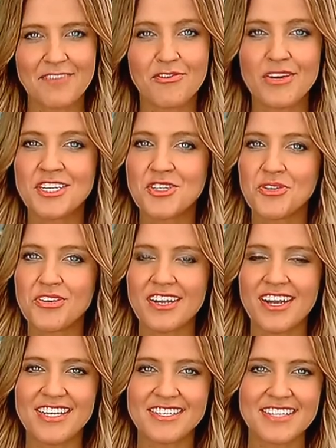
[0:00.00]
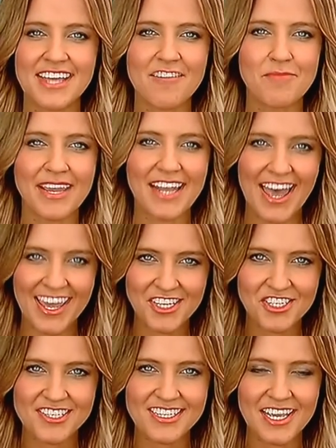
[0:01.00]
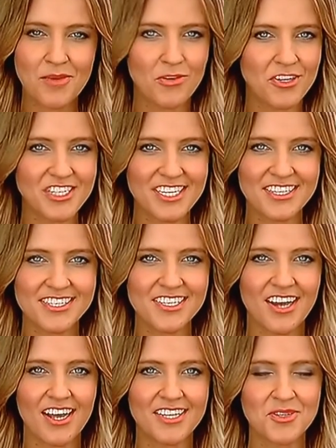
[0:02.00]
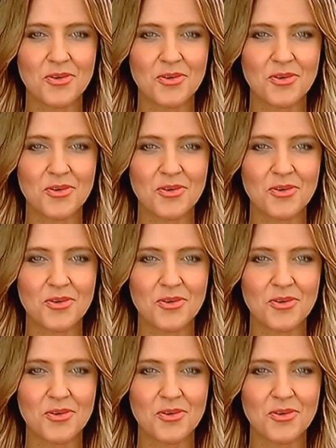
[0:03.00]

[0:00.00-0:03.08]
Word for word: fringe organisers have been anxiously watching the skies